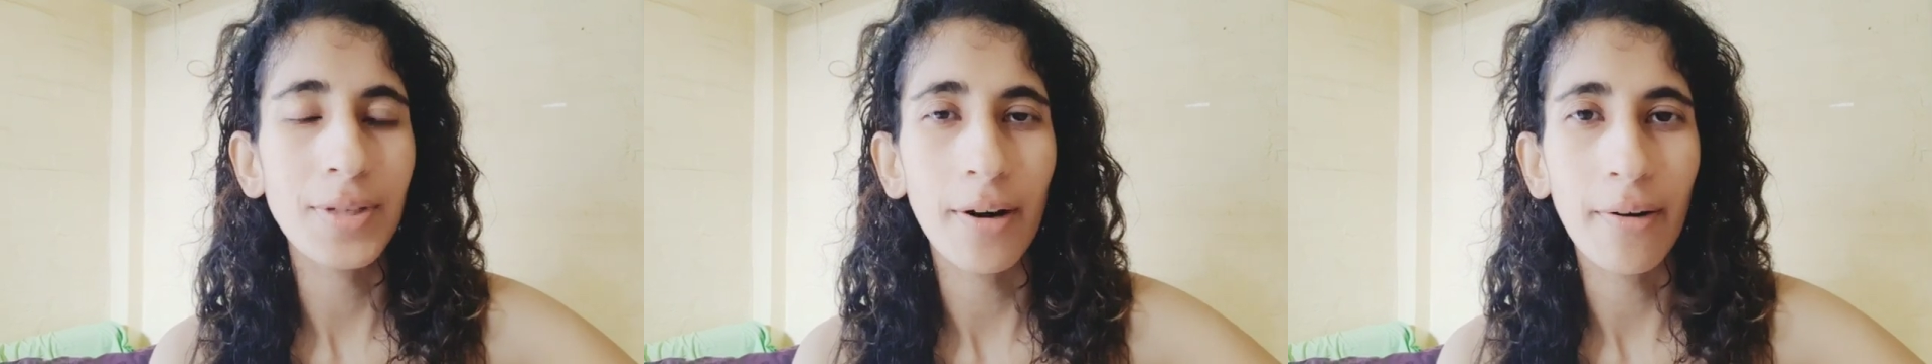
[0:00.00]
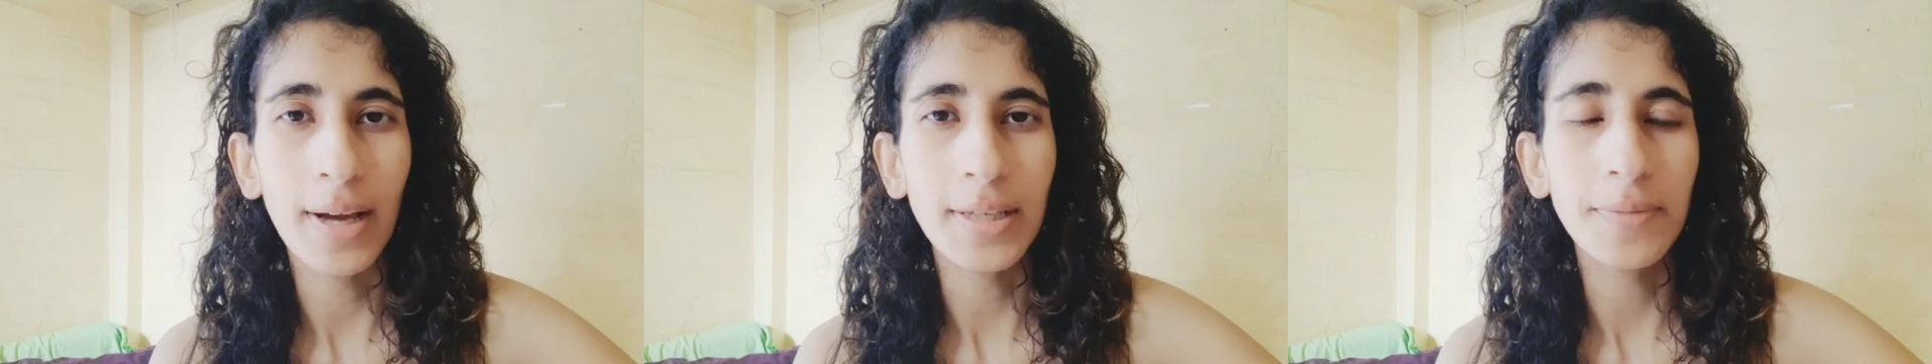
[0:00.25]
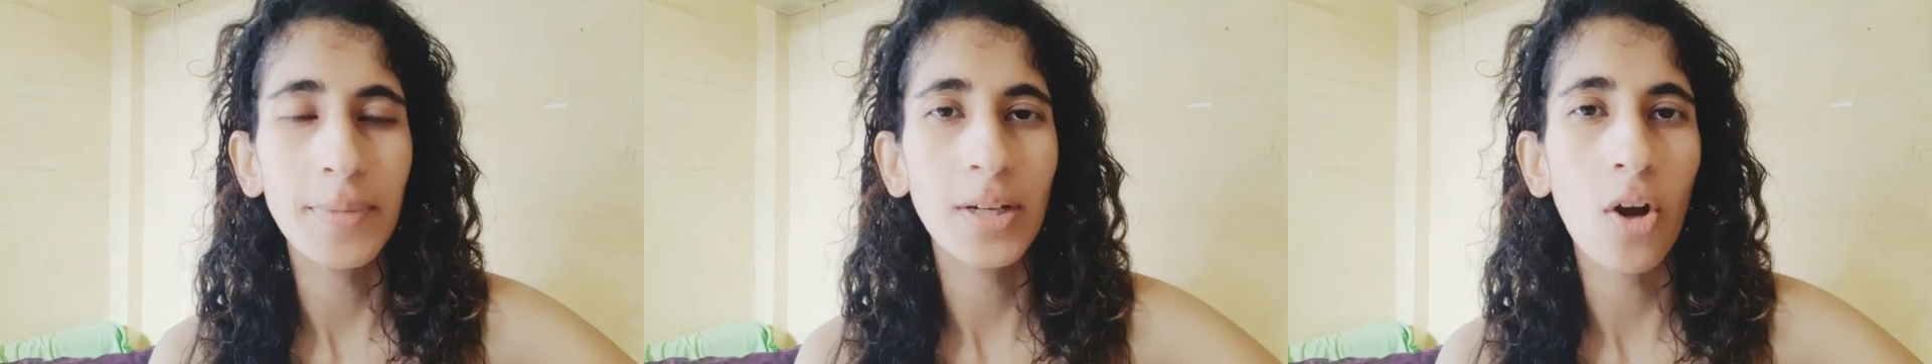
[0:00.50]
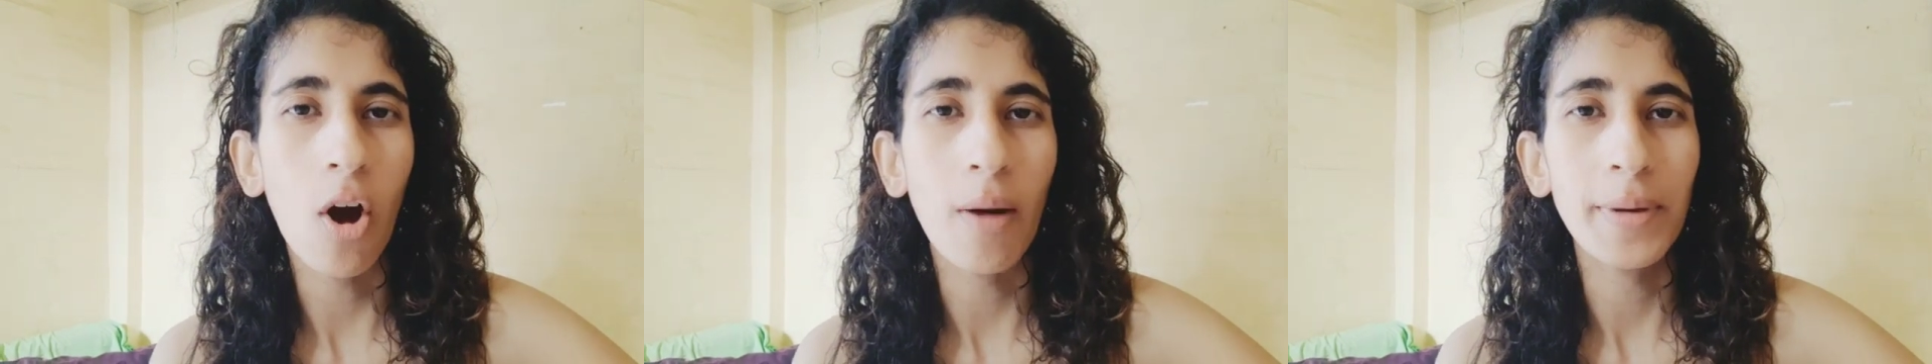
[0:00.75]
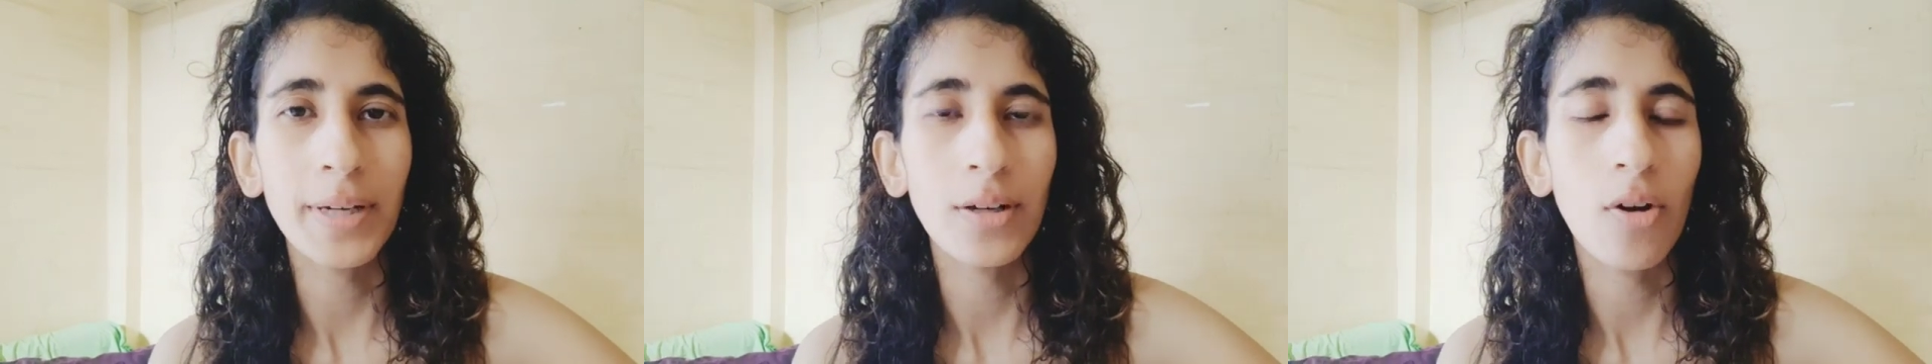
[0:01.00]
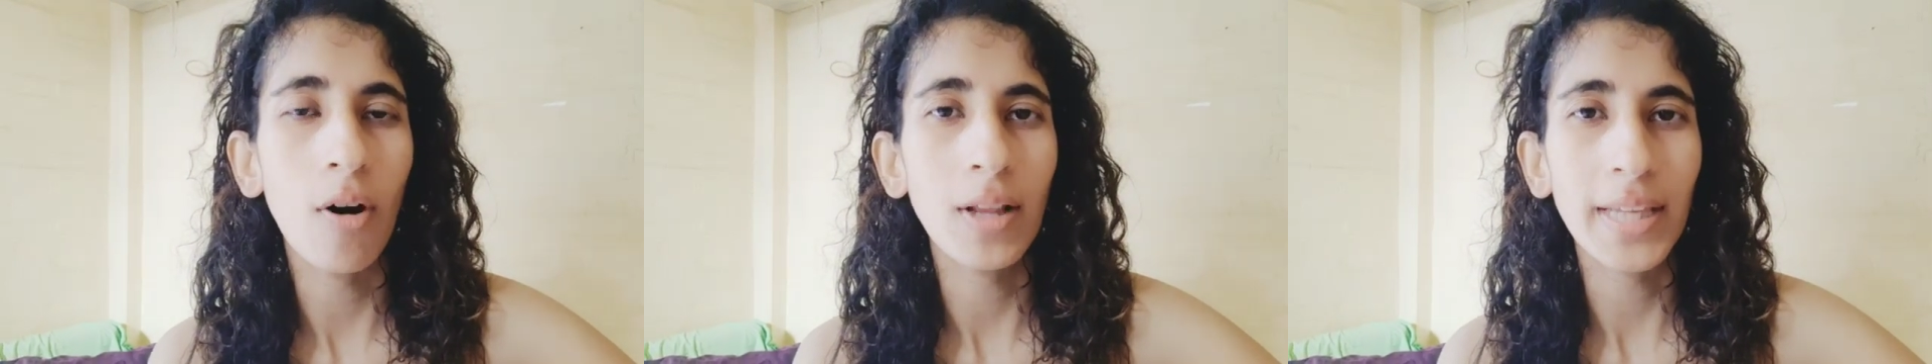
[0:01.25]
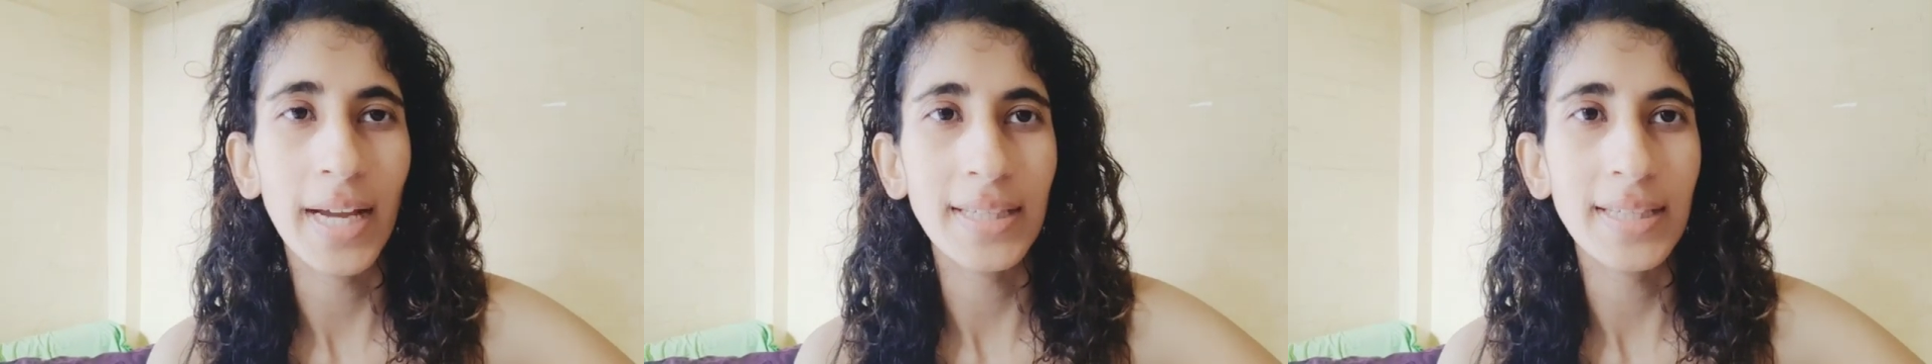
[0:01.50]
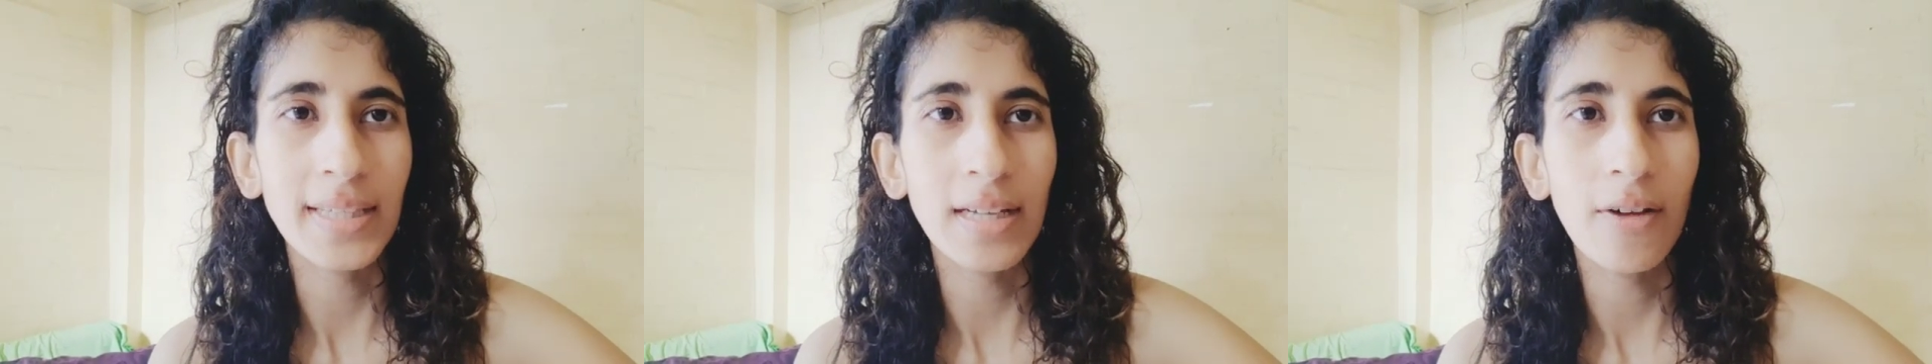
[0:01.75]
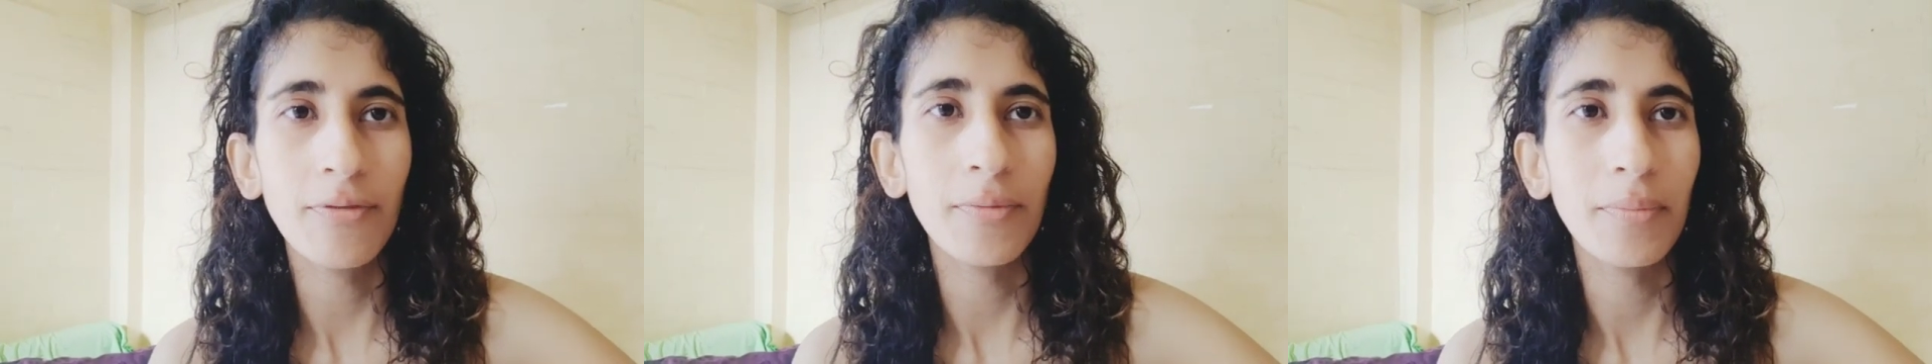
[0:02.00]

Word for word: harassment comment and all that stuff